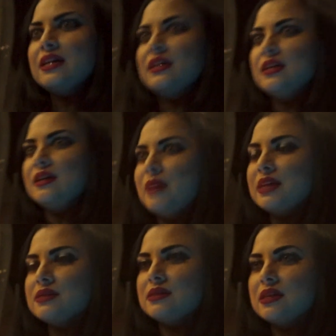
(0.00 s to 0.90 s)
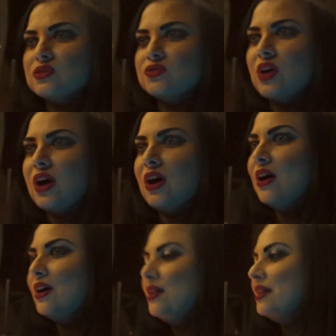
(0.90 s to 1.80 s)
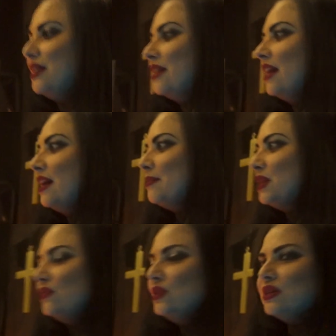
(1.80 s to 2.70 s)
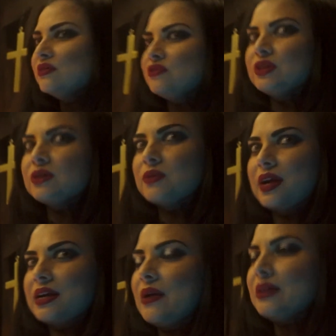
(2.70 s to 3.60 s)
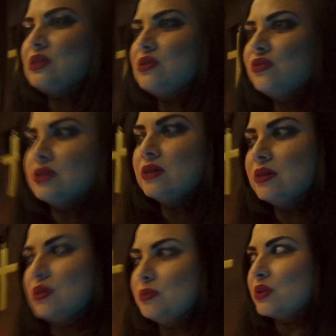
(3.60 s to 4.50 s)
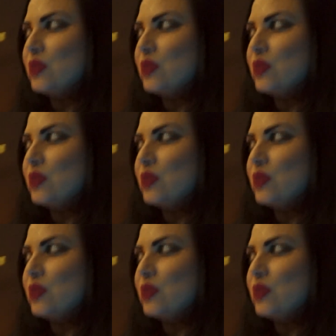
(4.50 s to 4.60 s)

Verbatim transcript: He makes things fall and I mean if you can feel right now I do feel a little bit